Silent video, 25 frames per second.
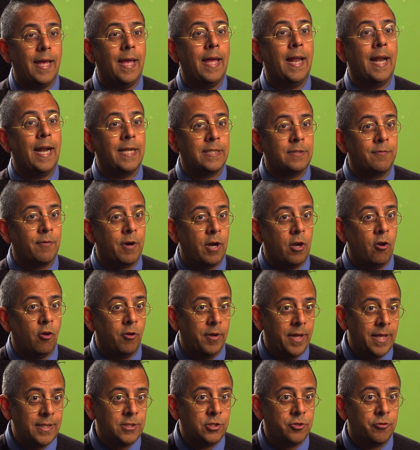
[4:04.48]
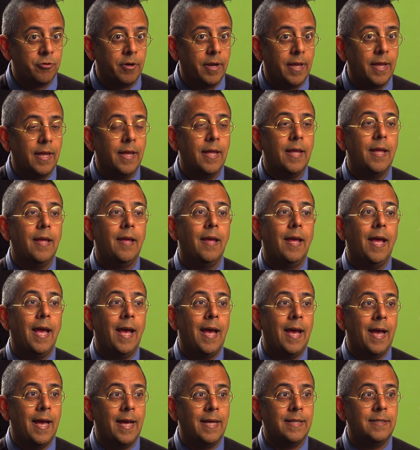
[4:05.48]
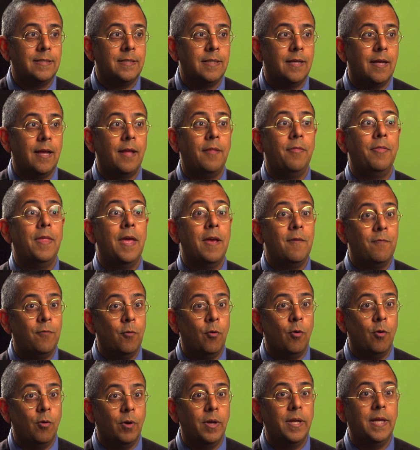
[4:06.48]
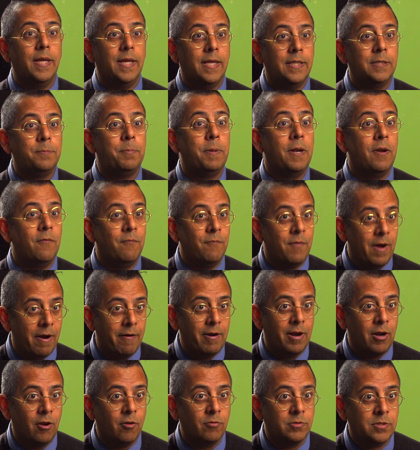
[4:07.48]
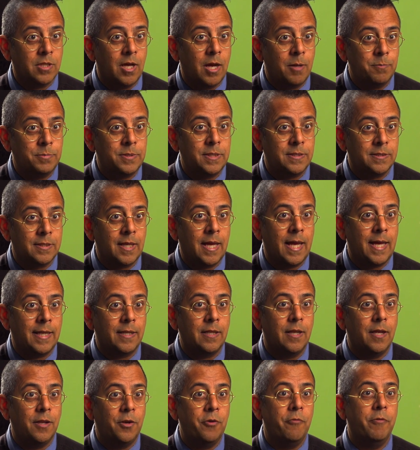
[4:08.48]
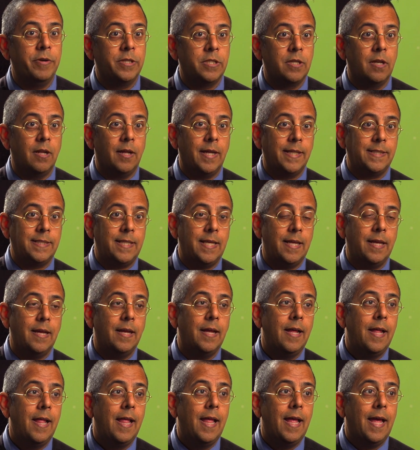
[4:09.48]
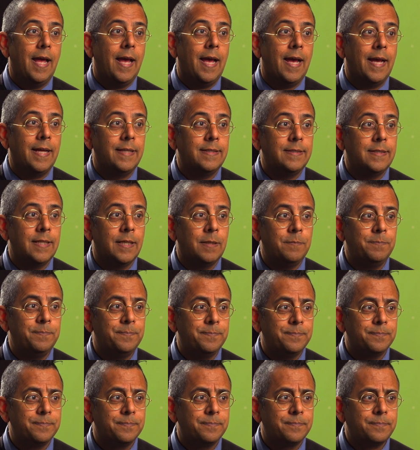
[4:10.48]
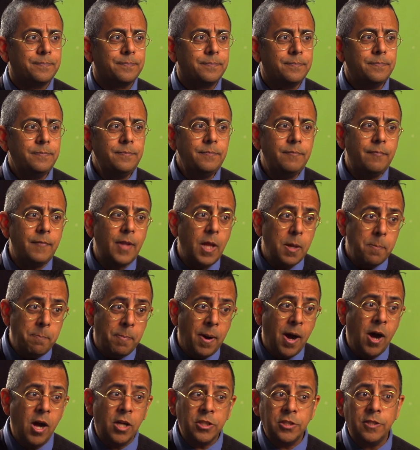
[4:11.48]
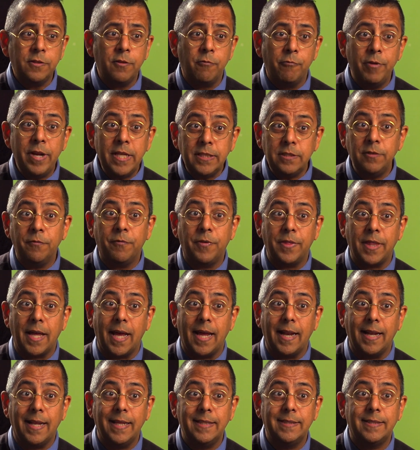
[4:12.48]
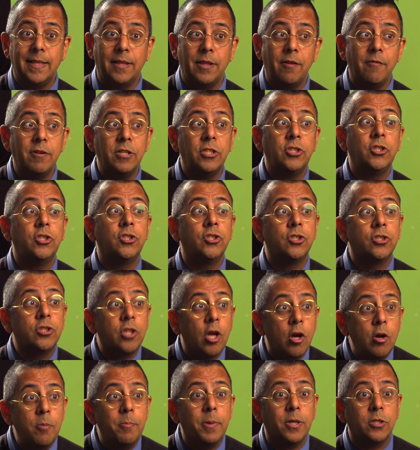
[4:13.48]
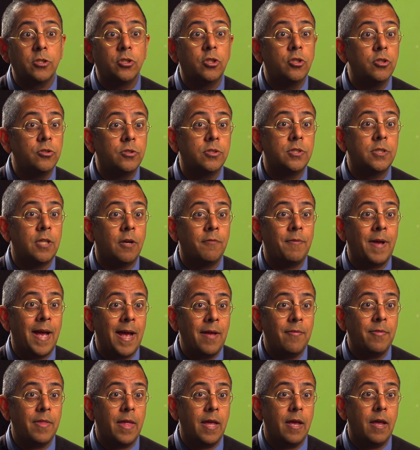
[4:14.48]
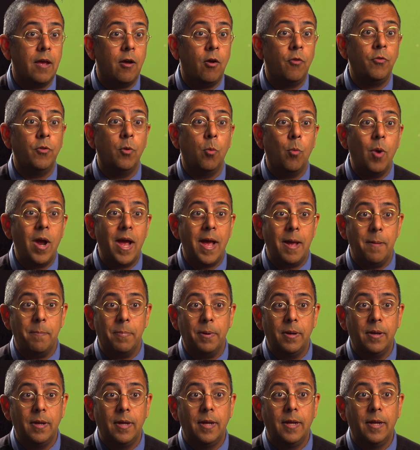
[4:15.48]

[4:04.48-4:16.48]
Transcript: it has a very long history. And uh, therefore, it's been a very long time since I had an original idea. And um, part of the reason for that is that there is so much good stuff out there on the web